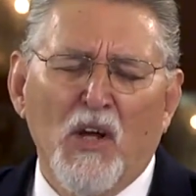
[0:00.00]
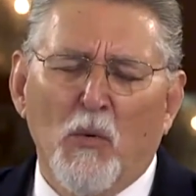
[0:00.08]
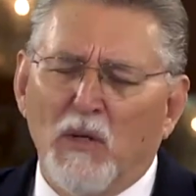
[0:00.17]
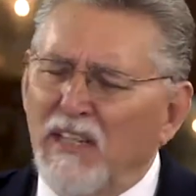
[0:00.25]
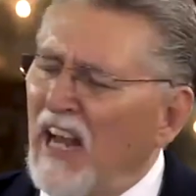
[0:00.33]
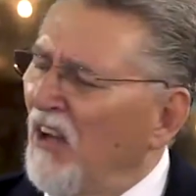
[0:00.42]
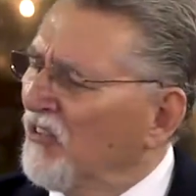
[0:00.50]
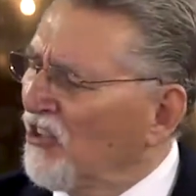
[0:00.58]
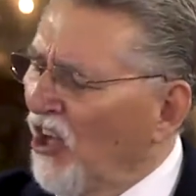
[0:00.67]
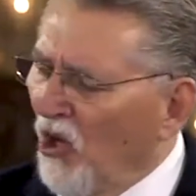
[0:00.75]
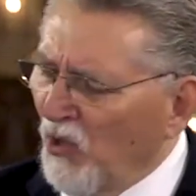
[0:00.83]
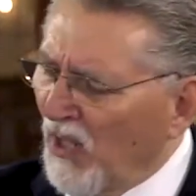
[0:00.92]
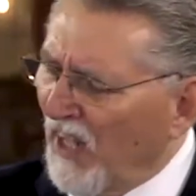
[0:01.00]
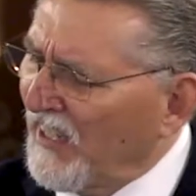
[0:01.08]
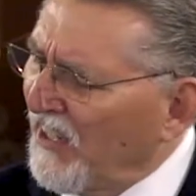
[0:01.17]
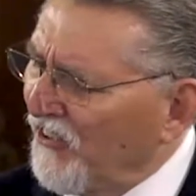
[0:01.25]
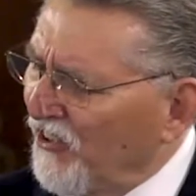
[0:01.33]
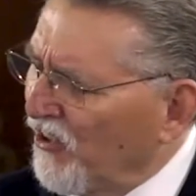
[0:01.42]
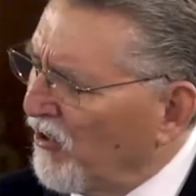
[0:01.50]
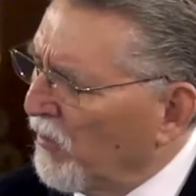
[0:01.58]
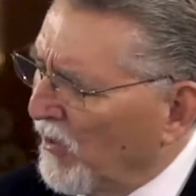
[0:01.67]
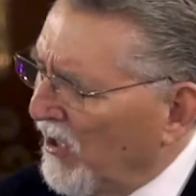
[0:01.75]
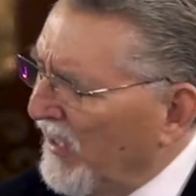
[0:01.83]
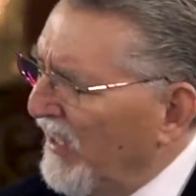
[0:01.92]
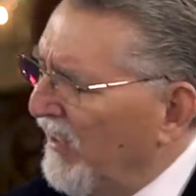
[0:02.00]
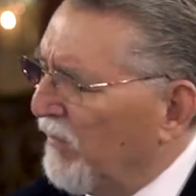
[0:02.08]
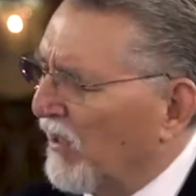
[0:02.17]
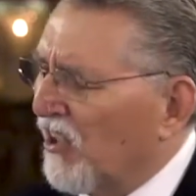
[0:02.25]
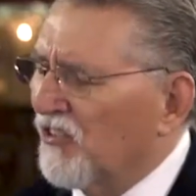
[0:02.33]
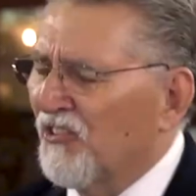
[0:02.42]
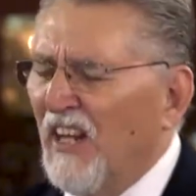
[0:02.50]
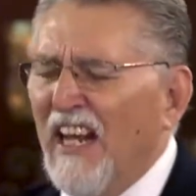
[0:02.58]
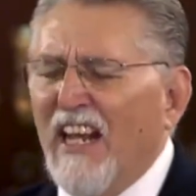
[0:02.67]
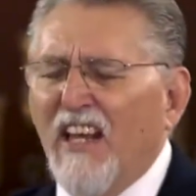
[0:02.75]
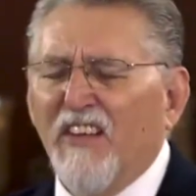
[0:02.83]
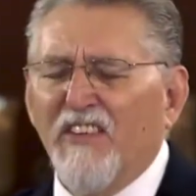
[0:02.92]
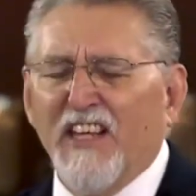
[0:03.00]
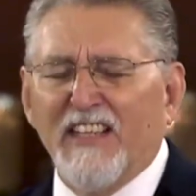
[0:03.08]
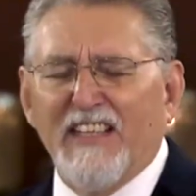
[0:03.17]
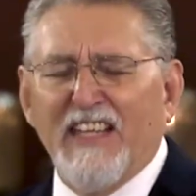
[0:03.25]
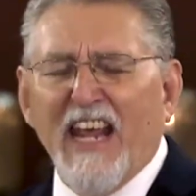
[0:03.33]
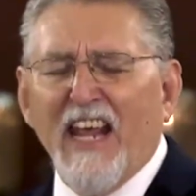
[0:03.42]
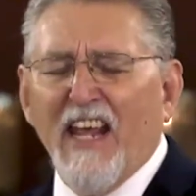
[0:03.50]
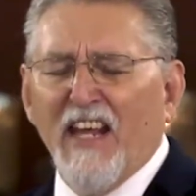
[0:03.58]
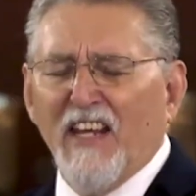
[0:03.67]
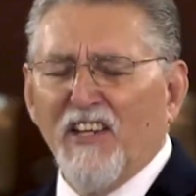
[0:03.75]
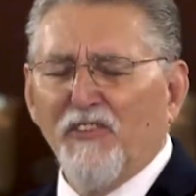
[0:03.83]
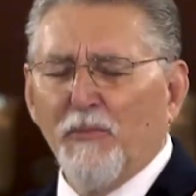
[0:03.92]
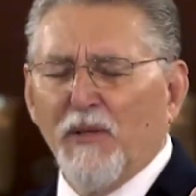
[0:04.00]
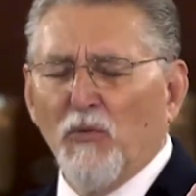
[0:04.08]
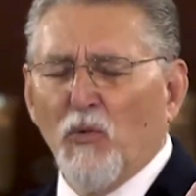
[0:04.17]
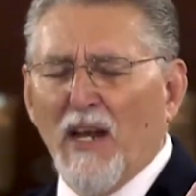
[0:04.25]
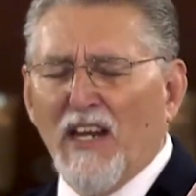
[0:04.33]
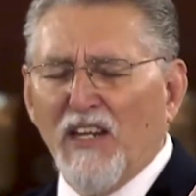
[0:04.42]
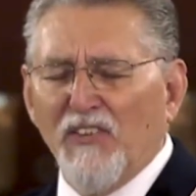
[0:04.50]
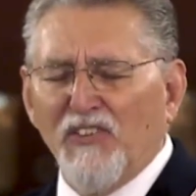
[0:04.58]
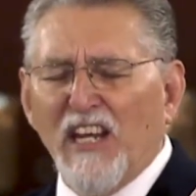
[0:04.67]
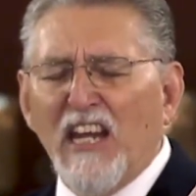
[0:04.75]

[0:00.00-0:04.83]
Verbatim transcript: Well, now it's a whole easier to believe because the dead has been raised.